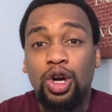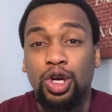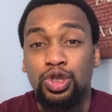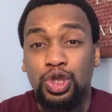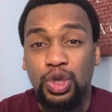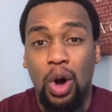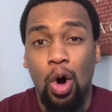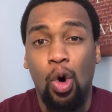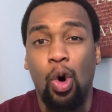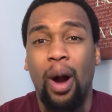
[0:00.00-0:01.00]

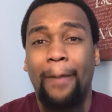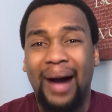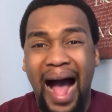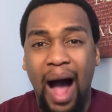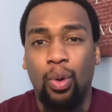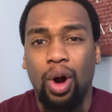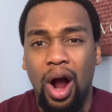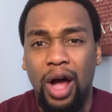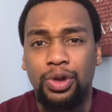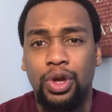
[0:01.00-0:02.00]
control or power
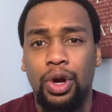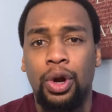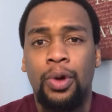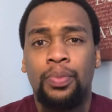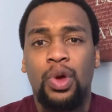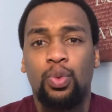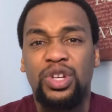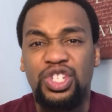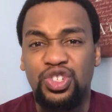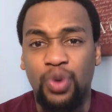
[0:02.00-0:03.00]
under
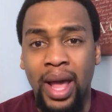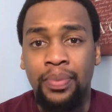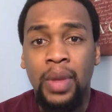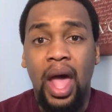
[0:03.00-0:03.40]
restraint.